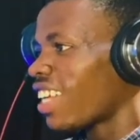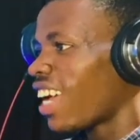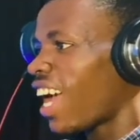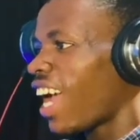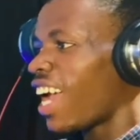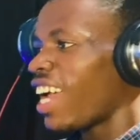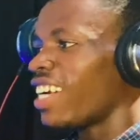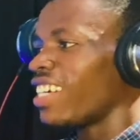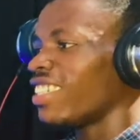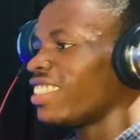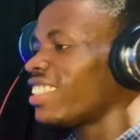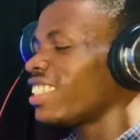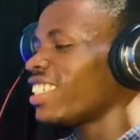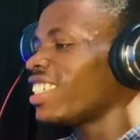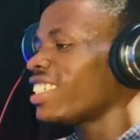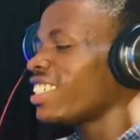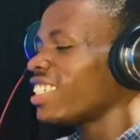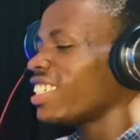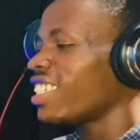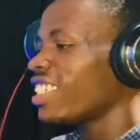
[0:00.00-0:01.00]
I
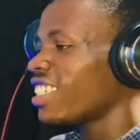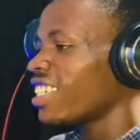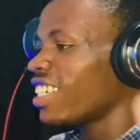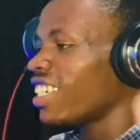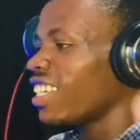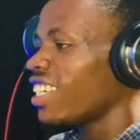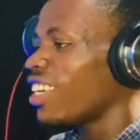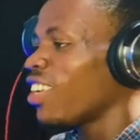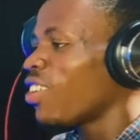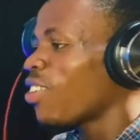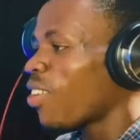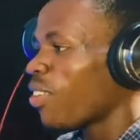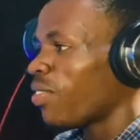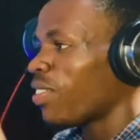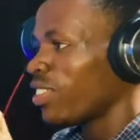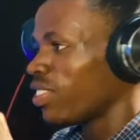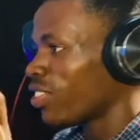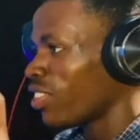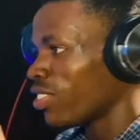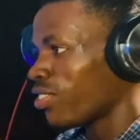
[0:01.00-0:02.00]
really
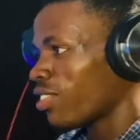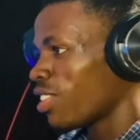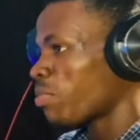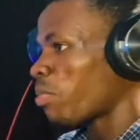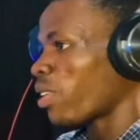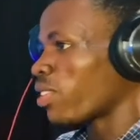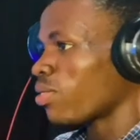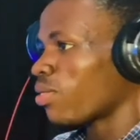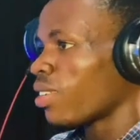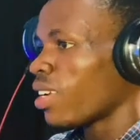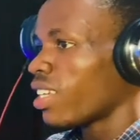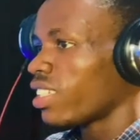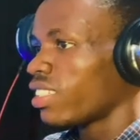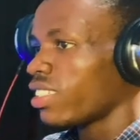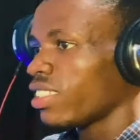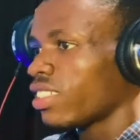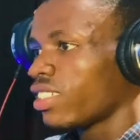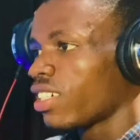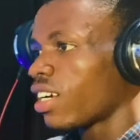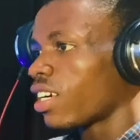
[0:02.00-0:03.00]
love enjoying this particular
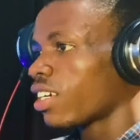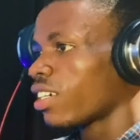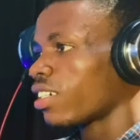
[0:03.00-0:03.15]
track.